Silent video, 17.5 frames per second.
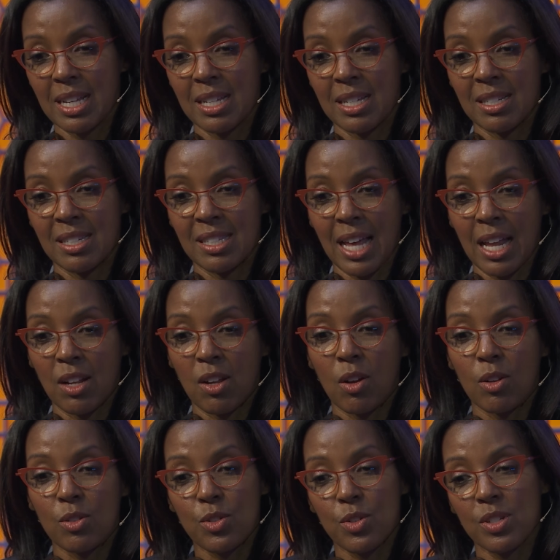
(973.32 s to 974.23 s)
is that
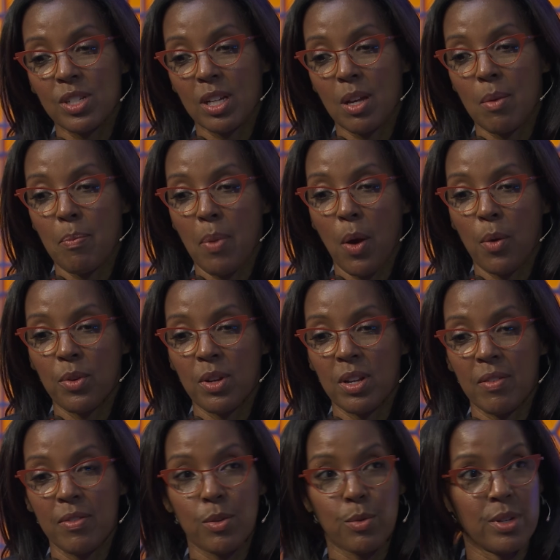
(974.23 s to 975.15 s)
culture is a
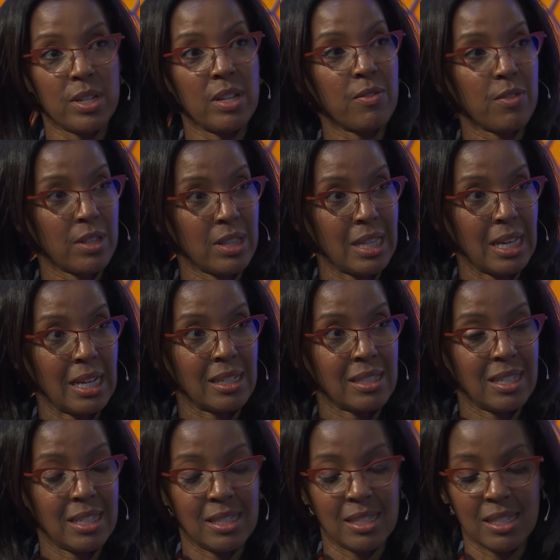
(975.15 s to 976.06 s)
component of three different
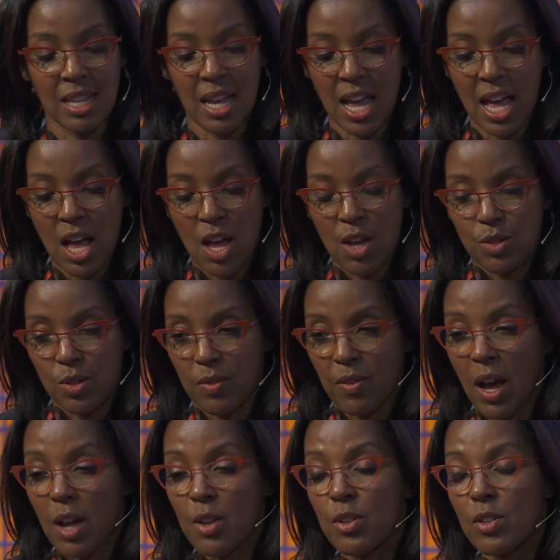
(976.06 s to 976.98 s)
things. It's sort
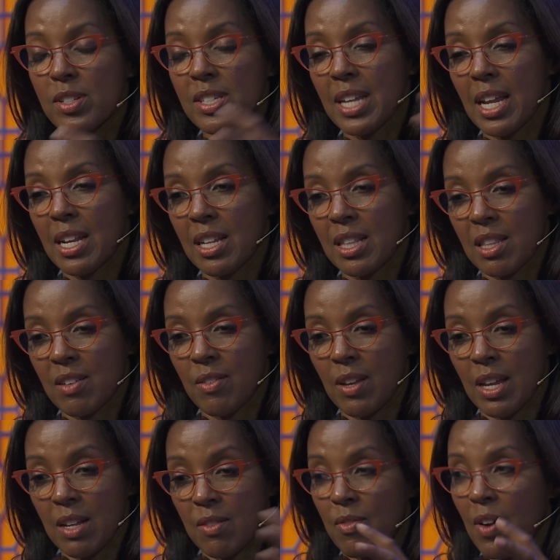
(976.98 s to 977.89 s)
of understanding the
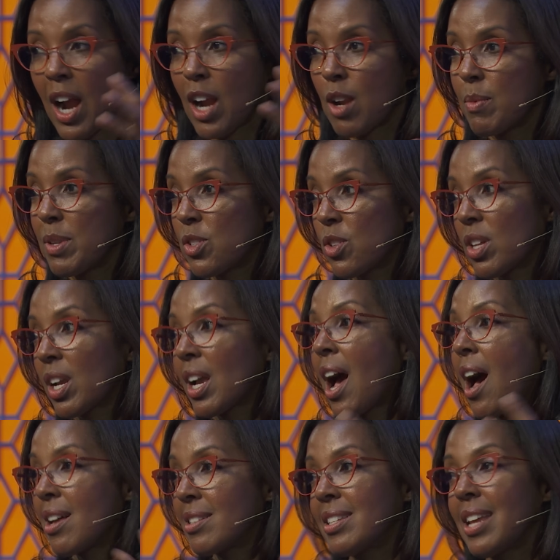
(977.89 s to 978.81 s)
environment or the
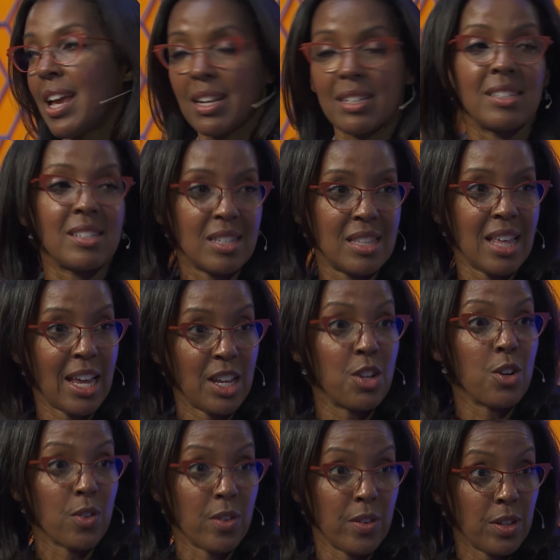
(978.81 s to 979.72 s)
context that
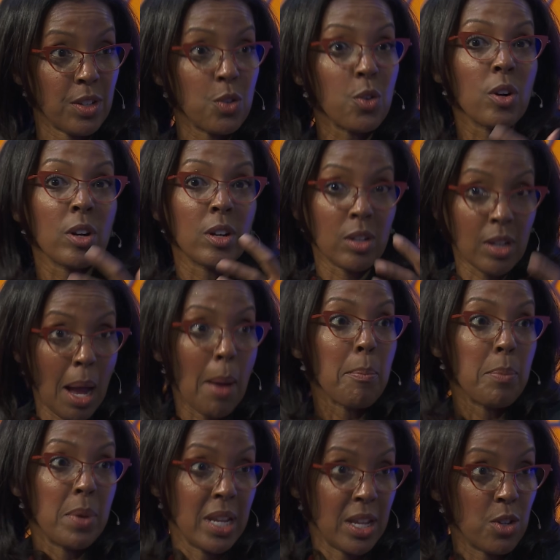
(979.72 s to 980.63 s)
your
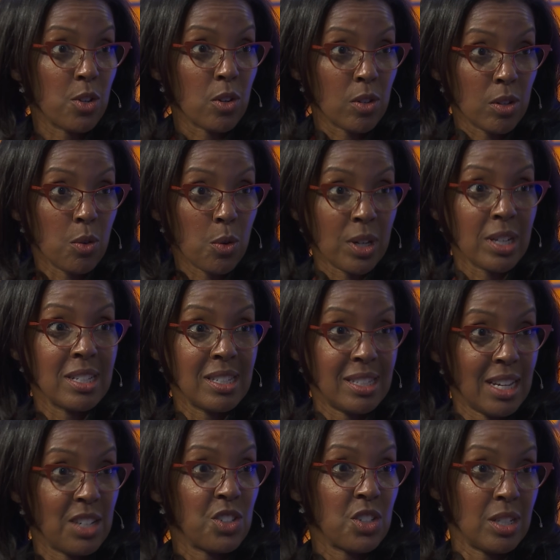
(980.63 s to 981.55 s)
company, your
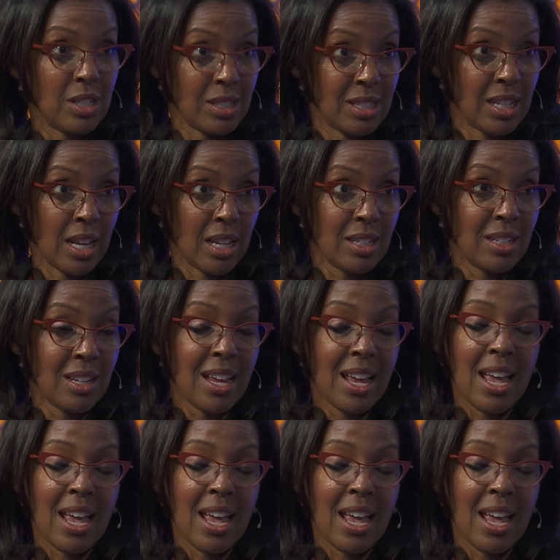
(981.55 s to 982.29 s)
organization is in.